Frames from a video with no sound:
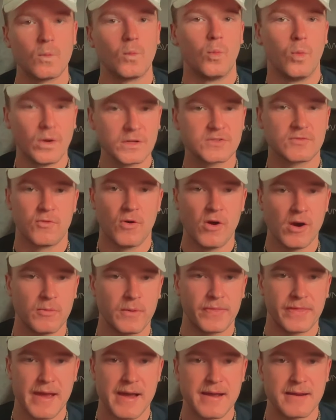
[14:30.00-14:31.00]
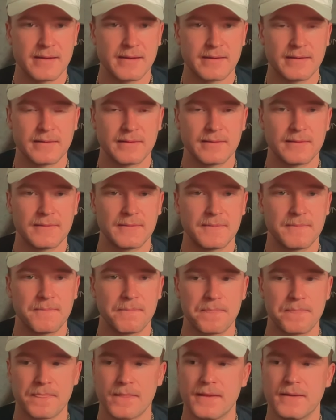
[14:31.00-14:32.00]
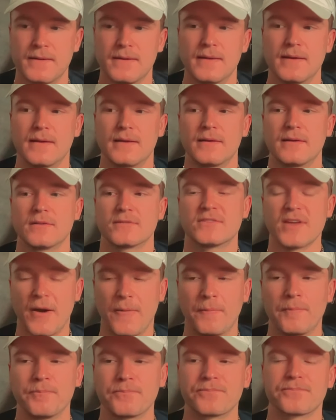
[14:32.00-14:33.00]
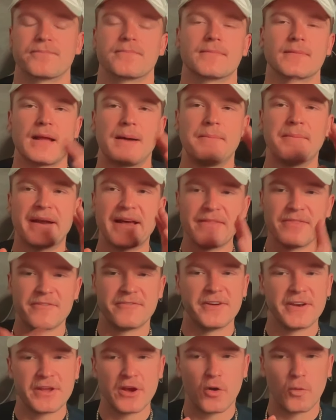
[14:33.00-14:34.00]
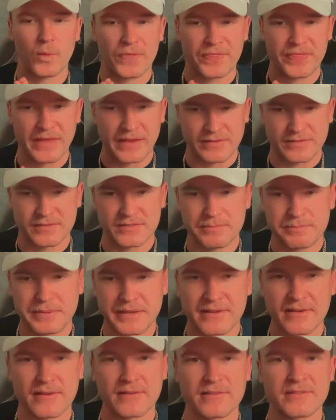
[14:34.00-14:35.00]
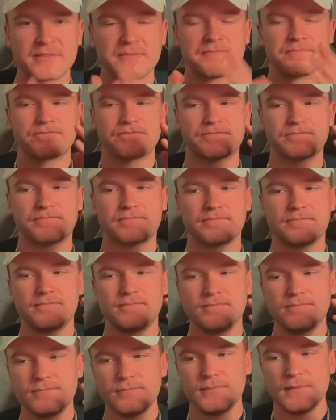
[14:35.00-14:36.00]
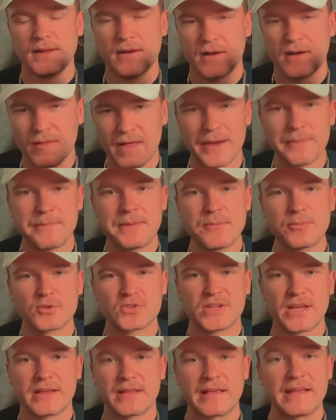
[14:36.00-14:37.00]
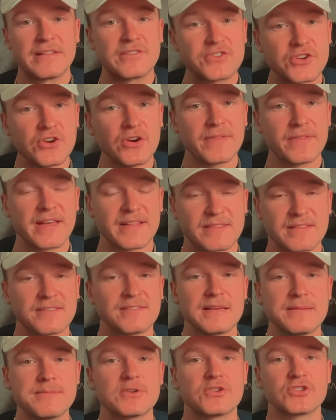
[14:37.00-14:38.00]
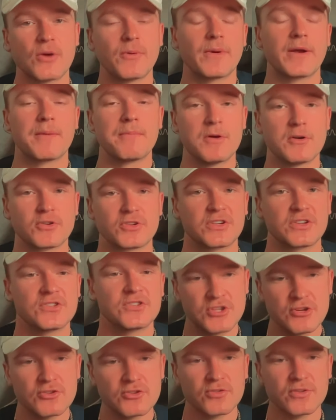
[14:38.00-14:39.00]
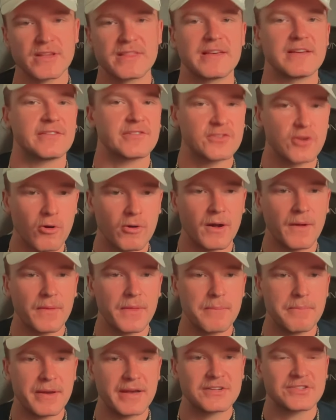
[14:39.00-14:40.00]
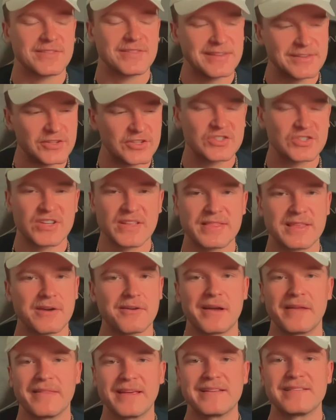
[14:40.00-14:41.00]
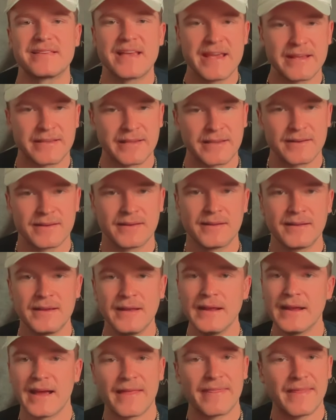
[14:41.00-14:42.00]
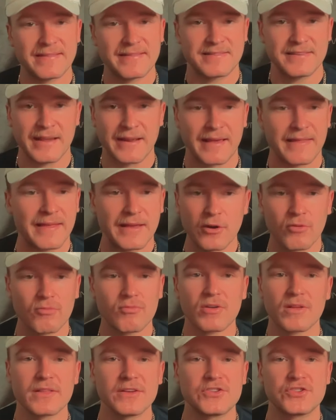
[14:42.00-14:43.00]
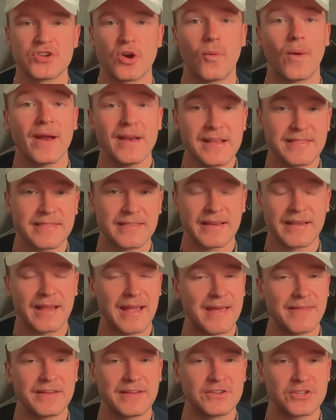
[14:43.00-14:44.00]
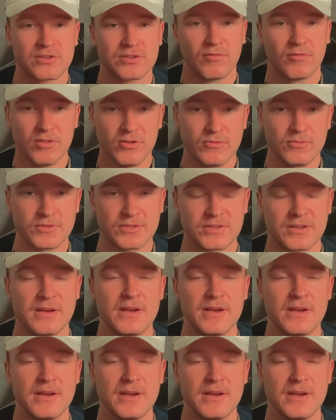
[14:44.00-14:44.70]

What's wrong with that? So, I'm going to end the video with this, because a lot of people are saying it's good that this team is showing emotion, because usually they sulk on the bench, and they just sit there, and they take it. And that's it. And they don't really show anything, and they just lose.